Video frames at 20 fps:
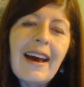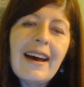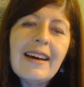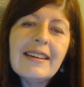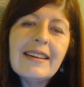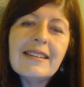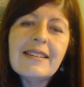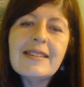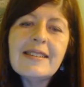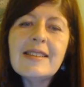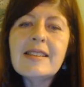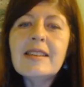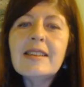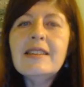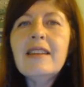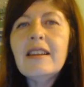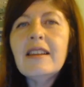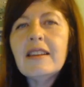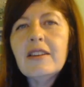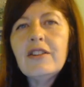and this is
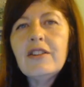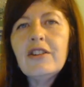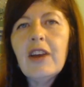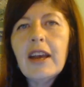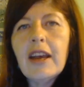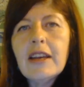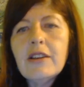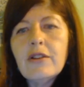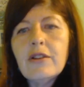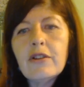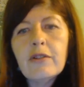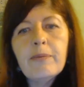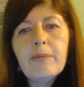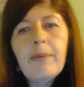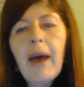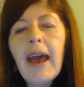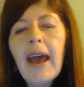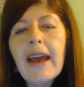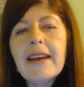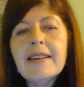another change of
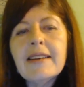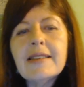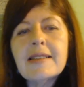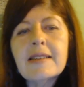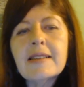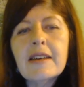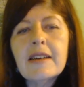pace